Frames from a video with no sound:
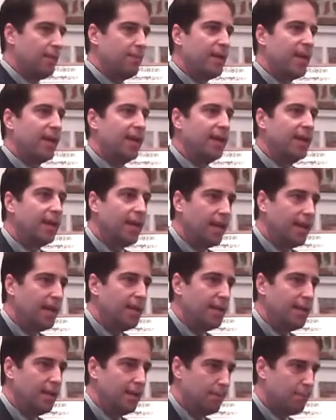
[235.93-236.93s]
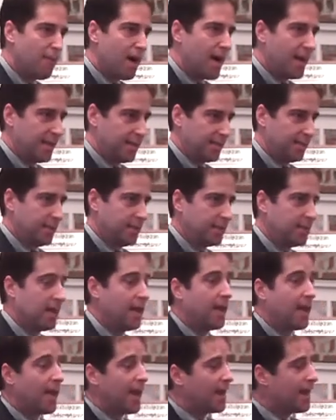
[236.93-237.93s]
eliminate any biases
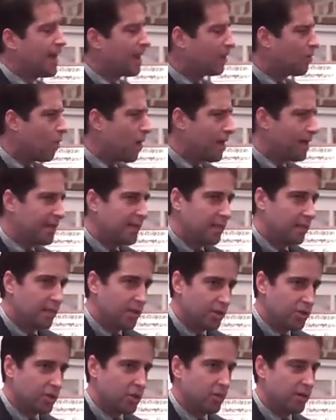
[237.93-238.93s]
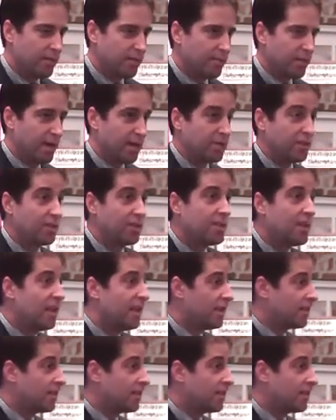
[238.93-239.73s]
and had quality assurance measures